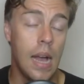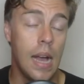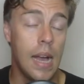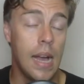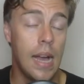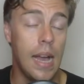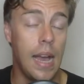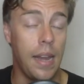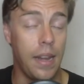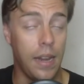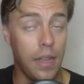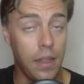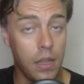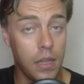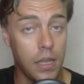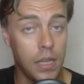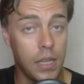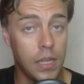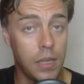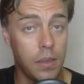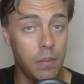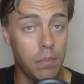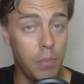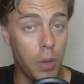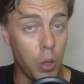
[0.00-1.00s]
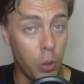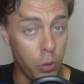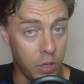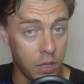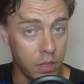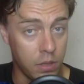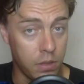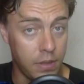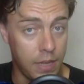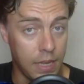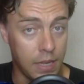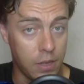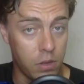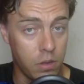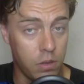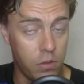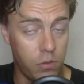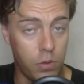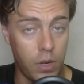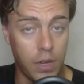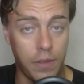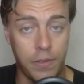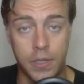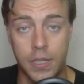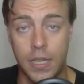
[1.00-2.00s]
Another bonus that
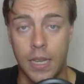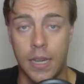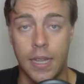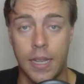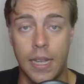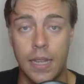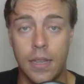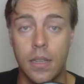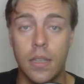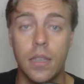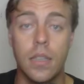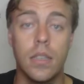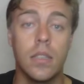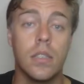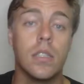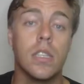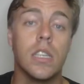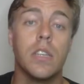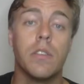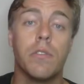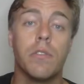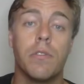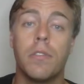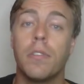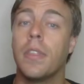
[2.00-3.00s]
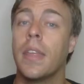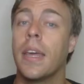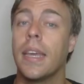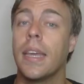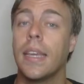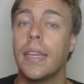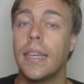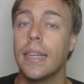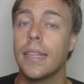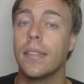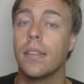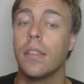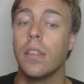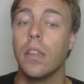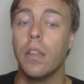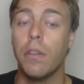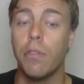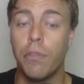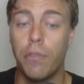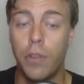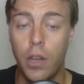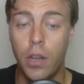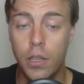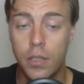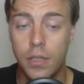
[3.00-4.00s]
drivers can get is if they get the
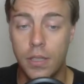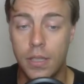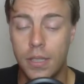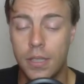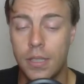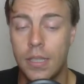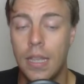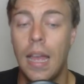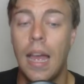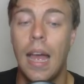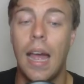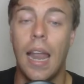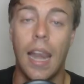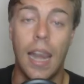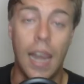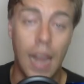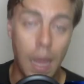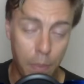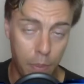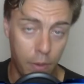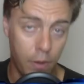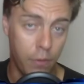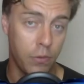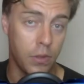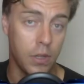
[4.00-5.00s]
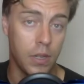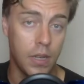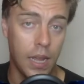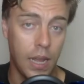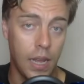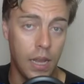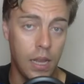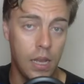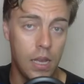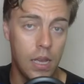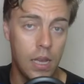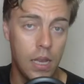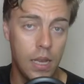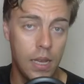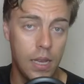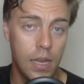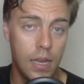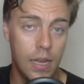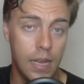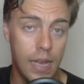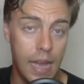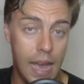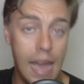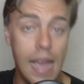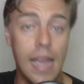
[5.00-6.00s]
fastest lap of the day,
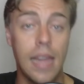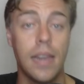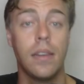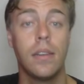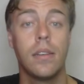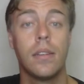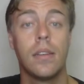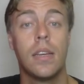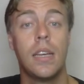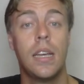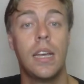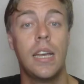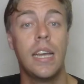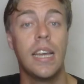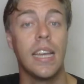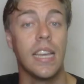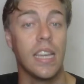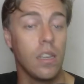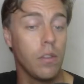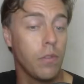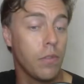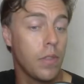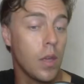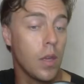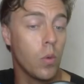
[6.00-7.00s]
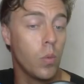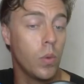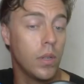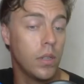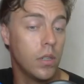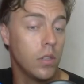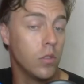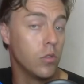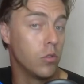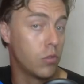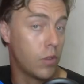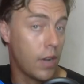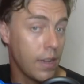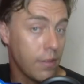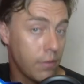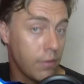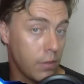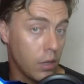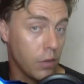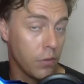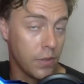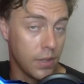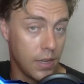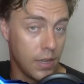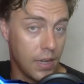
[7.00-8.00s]
and if they win Driver
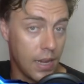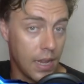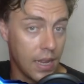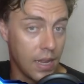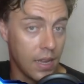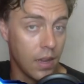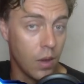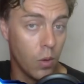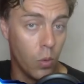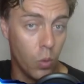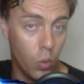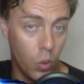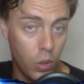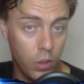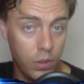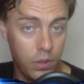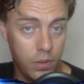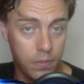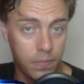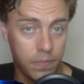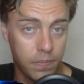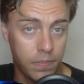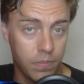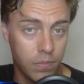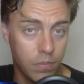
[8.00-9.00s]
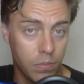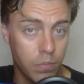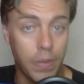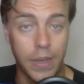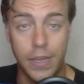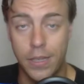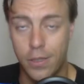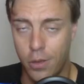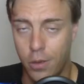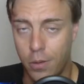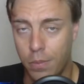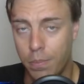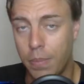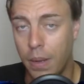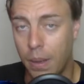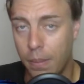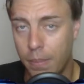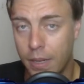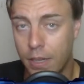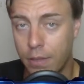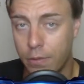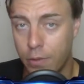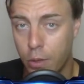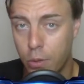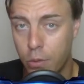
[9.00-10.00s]
of the Day award based on public
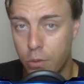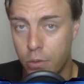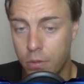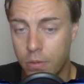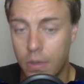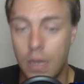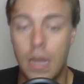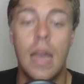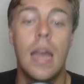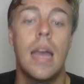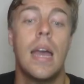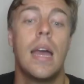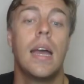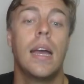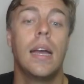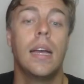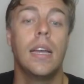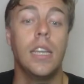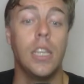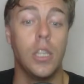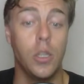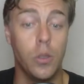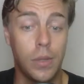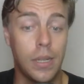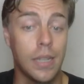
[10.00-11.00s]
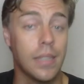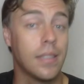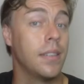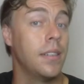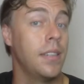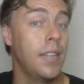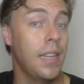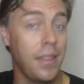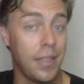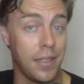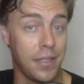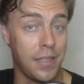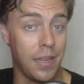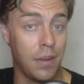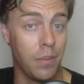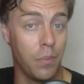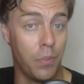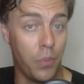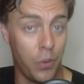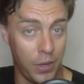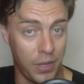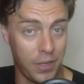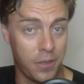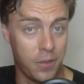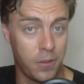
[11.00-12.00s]
votes, you get another 10
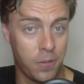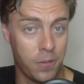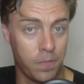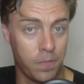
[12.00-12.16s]
points.